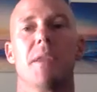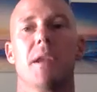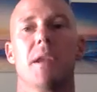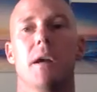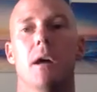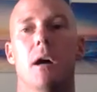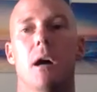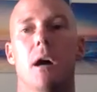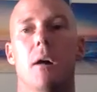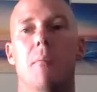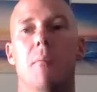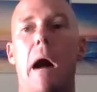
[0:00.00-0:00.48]

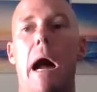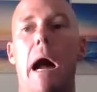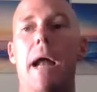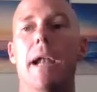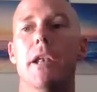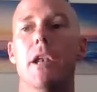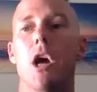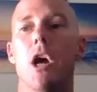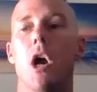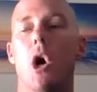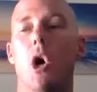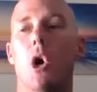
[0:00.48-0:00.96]
I
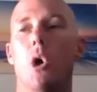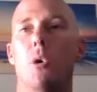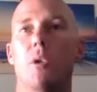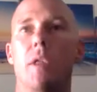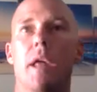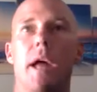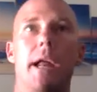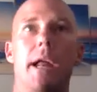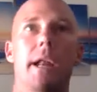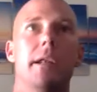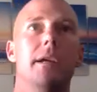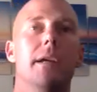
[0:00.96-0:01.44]
know
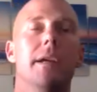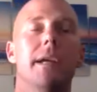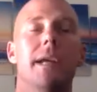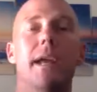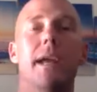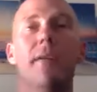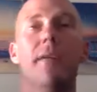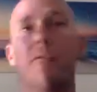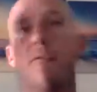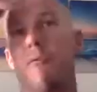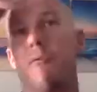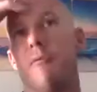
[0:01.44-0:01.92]
that
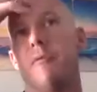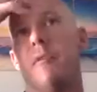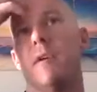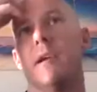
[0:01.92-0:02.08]
if